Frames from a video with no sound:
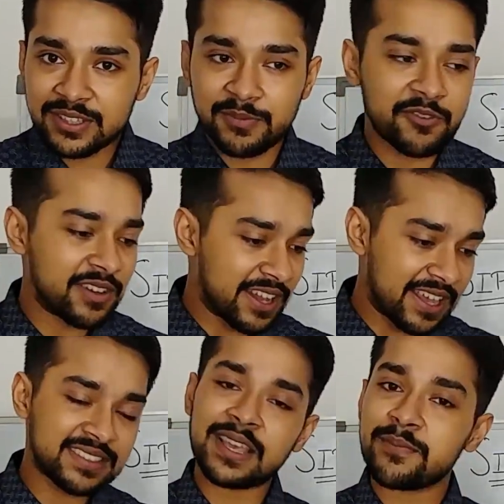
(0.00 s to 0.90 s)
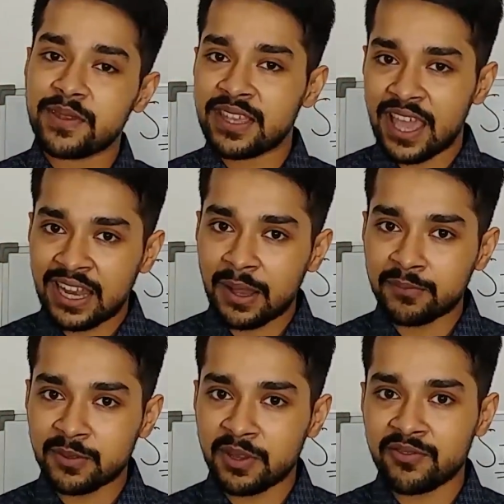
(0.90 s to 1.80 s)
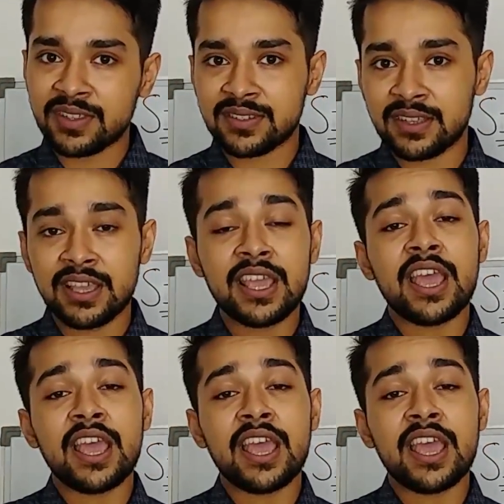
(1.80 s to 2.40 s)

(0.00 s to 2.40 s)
between SIP and lump sum investing.